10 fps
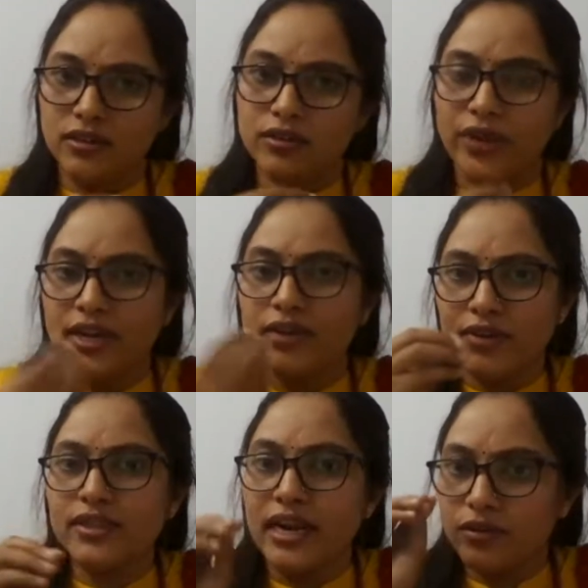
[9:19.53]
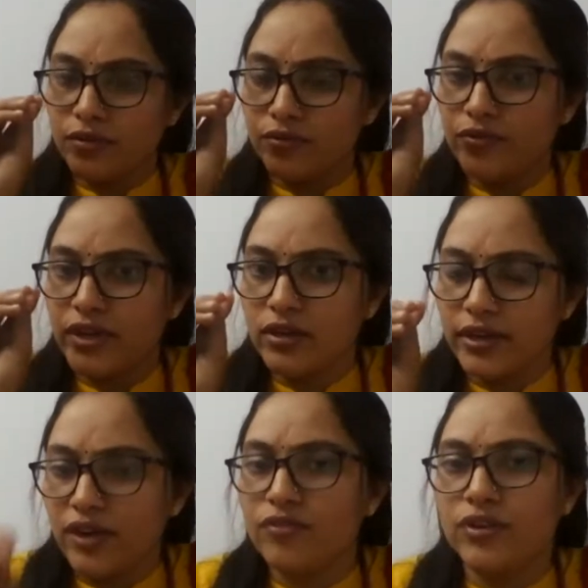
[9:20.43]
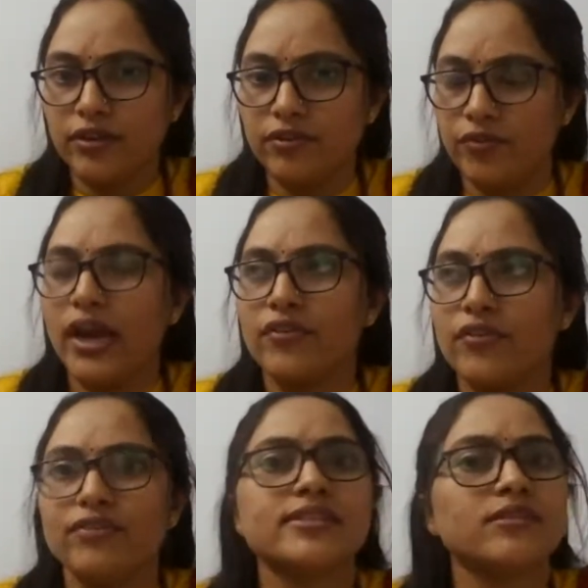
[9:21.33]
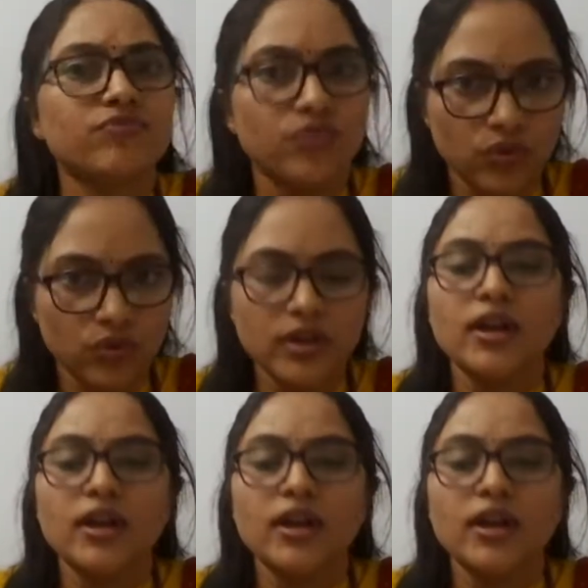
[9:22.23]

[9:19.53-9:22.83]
whenever that we have given some food,